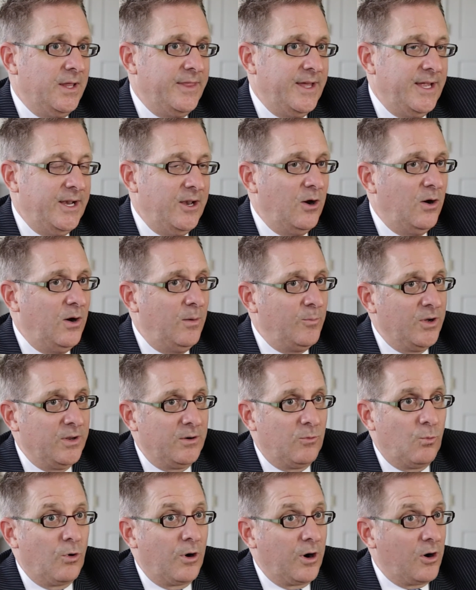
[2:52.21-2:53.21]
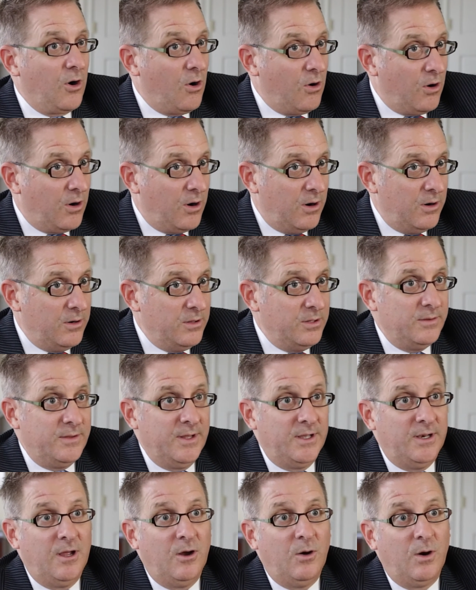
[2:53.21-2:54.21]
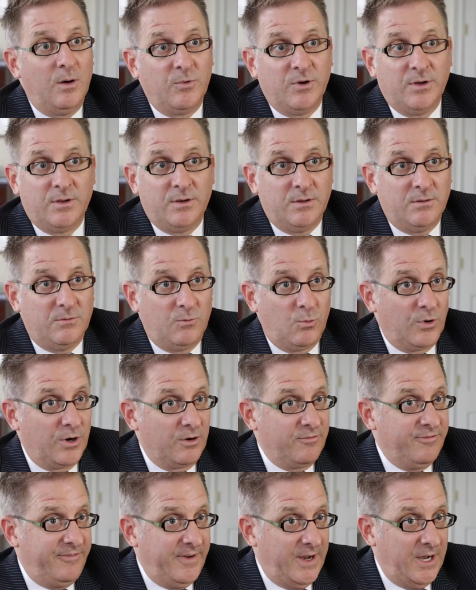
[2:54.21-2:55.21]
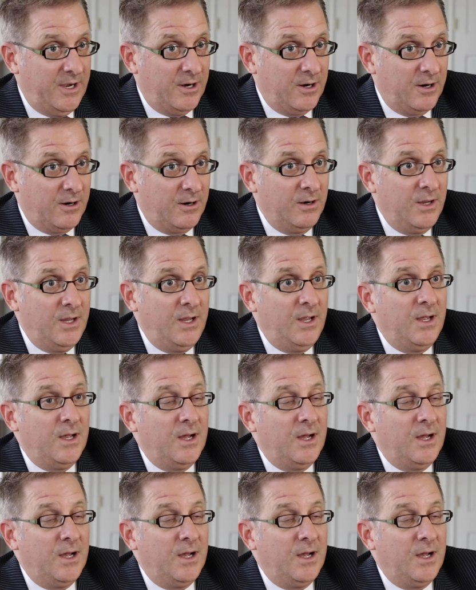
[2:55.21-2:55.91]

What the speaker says: They know I'm going to work hard. They know I'm going to work fair,